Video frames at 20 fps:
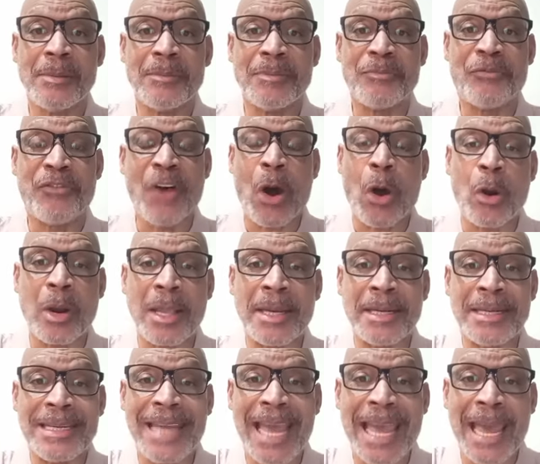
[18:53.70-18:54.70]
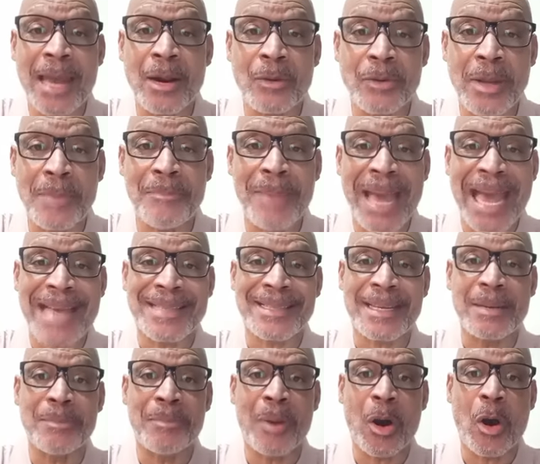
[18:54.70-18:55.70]
falling dead on the
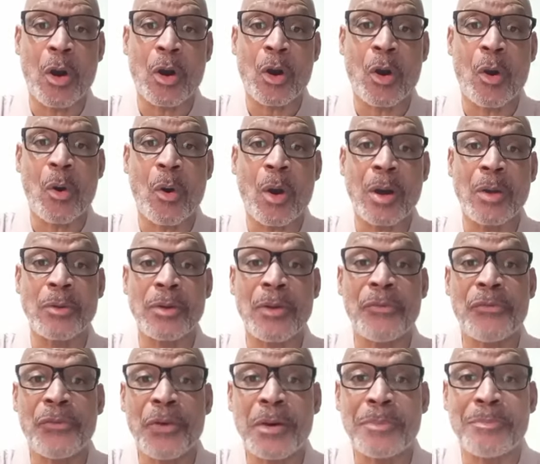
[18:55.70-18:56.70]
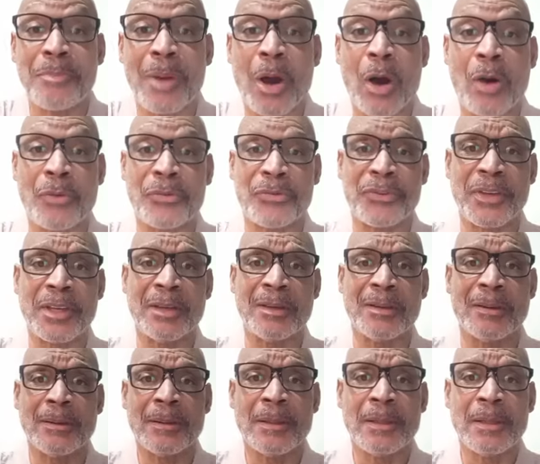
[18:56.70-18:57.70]
basketball court, on the football
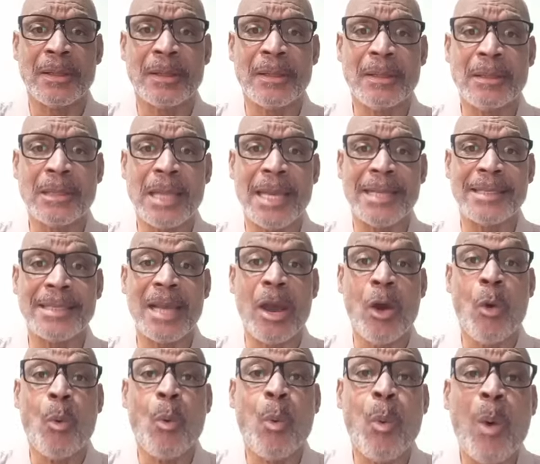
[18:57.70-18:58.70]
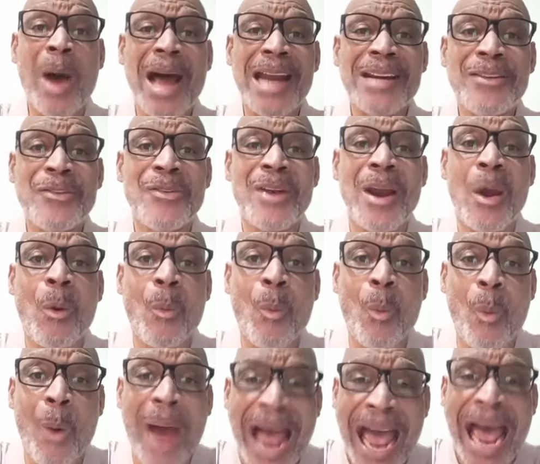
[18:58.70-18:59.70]
field, ladies and gentlemen, wondering
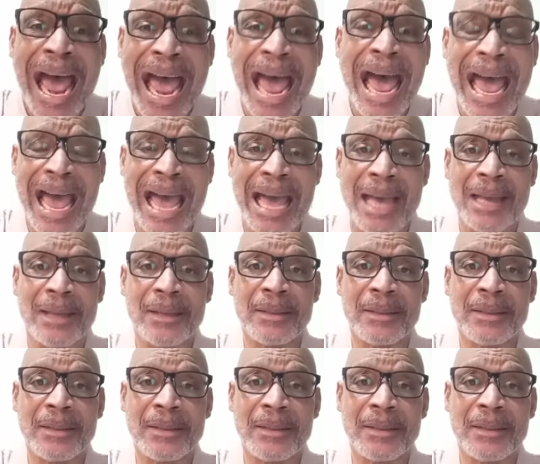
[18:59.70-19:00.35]
why.